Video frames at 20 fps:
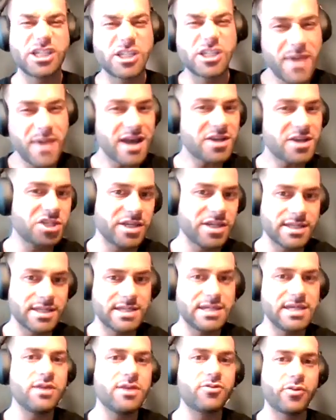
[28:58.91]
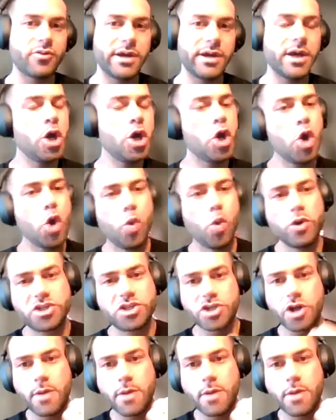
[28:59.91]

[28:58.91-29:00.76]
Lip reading: especially in T3, which